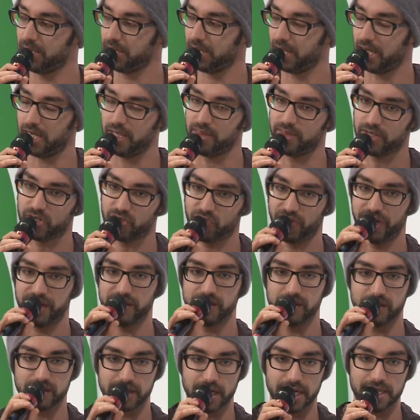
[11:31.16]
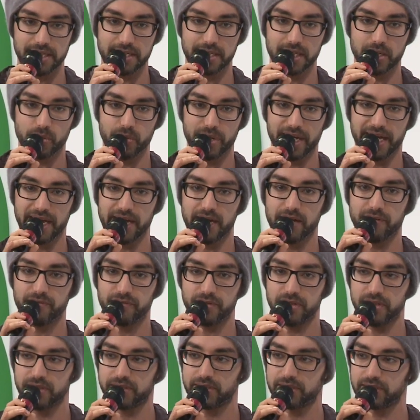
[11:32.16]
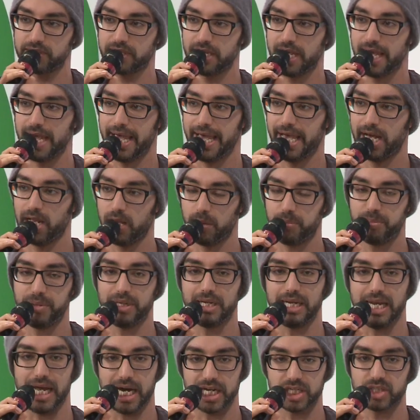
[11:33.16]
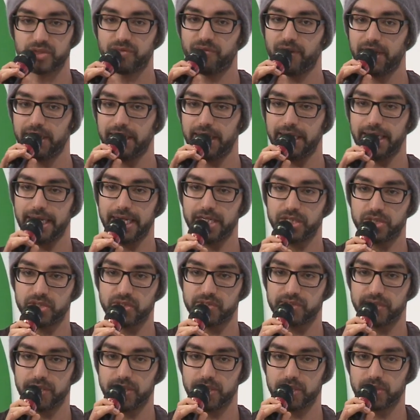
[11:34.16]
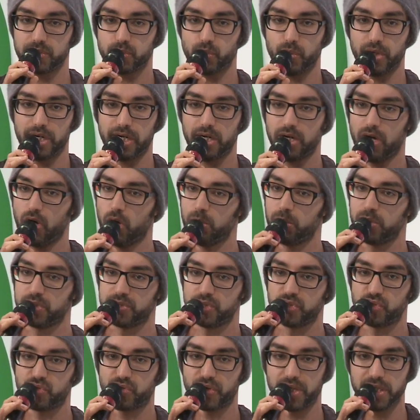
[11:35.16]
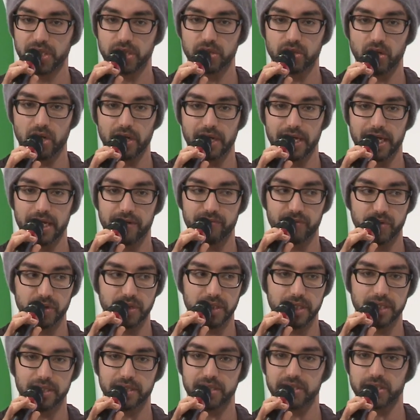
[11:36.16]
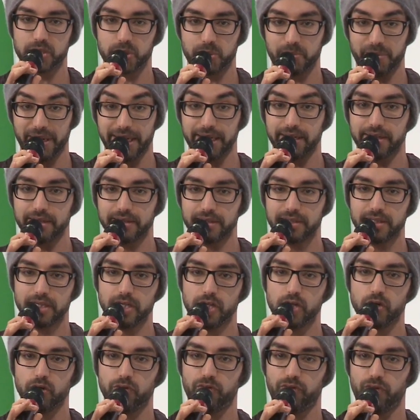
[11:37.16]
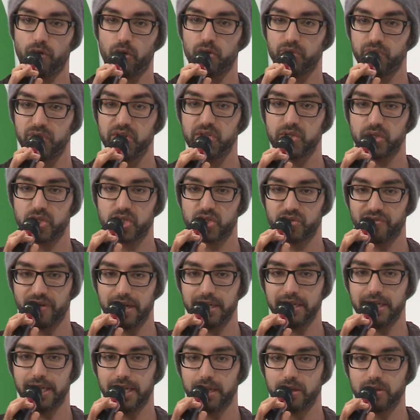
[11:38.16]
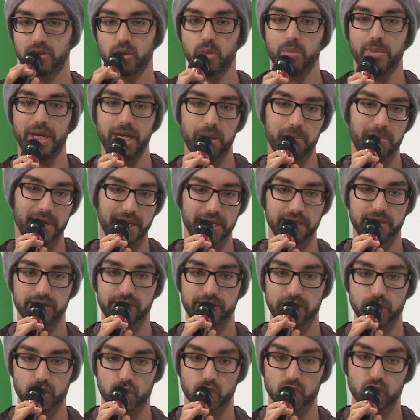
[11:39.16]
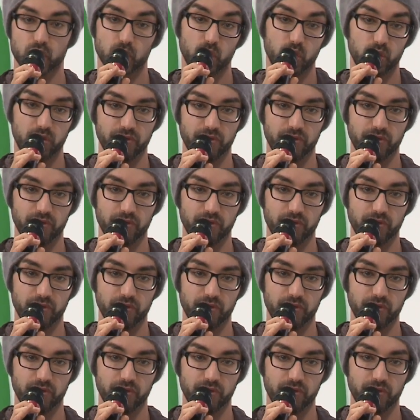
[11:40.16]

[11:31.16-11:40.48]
And the craziest idea we have is helping large funding agencies, where almost $1 trillion every year is spent for research funding, to make better decisions who to